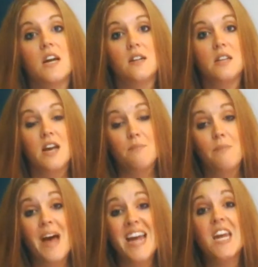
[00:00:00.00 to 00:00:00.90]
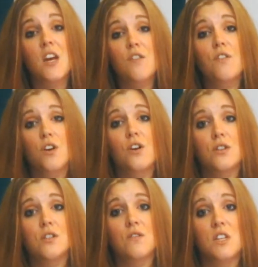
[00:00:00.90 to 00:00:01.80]
and paying for the
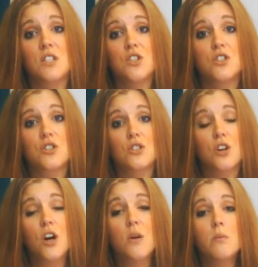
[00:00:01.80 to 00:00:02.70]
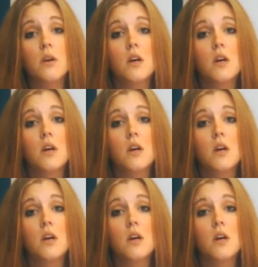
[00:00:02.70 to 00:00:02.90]
cost of the addition to scope.